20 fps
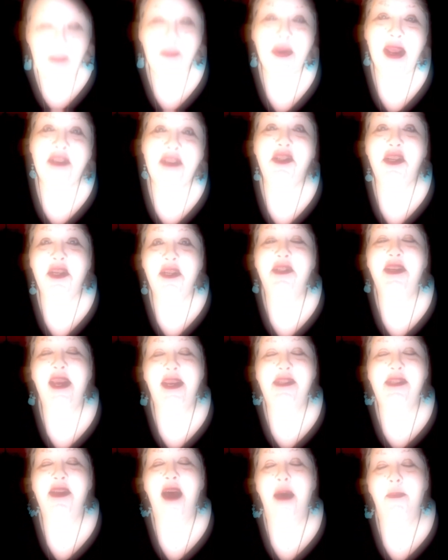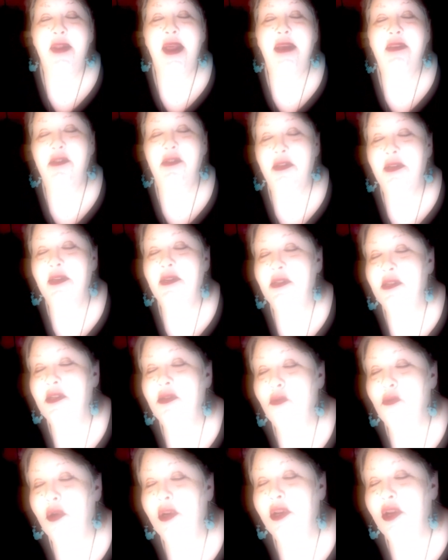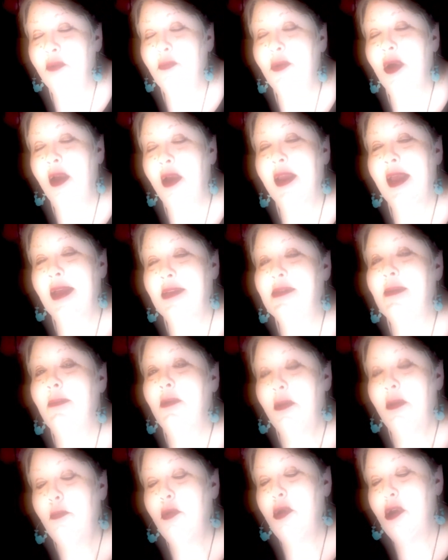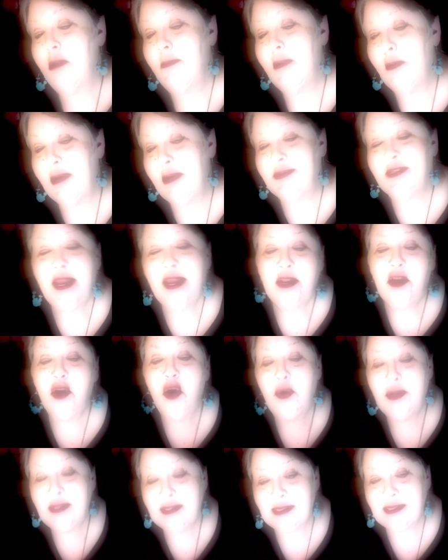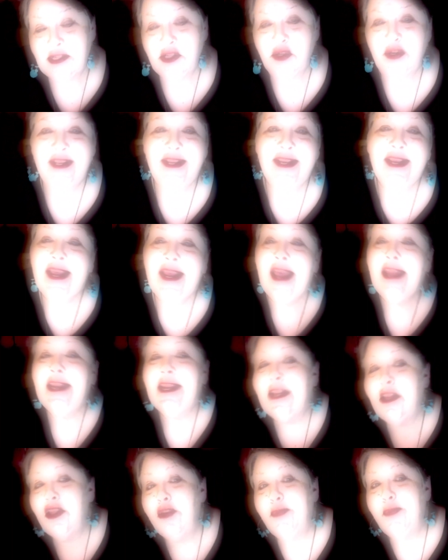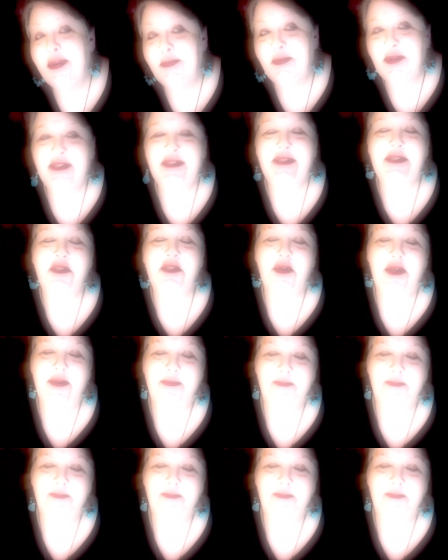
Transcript: actually going to take time and actually listen to one of your podcasts. I'm going to put it on my website. I'm going to listen to it, and let other people listen to it.